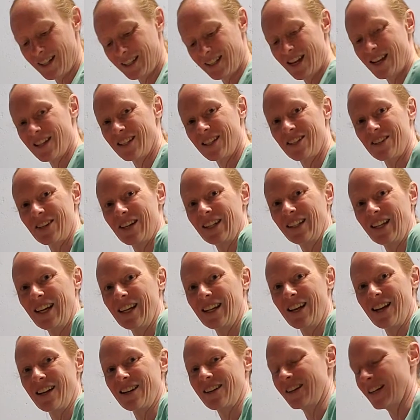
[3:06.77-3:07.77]
that straight leg
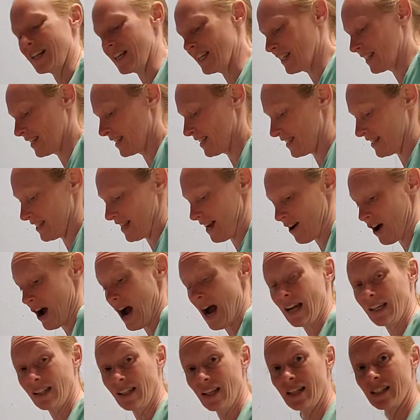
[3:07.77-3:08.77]
underneath. This is how
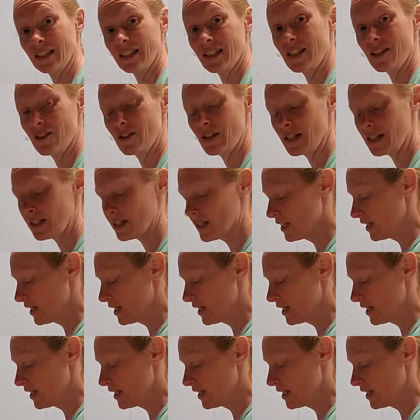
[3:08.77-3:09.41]
I like to do it.